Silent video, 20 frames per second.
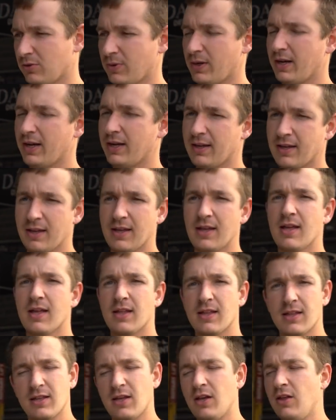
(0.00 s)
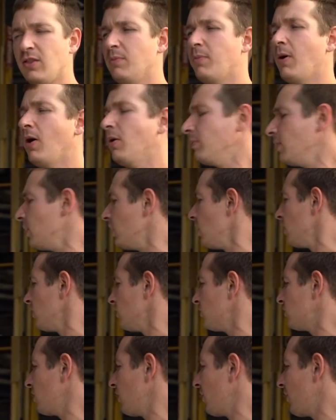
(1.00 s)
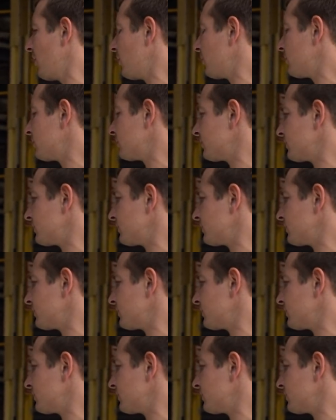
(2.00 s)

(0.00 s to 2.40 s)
quite at the bottom. So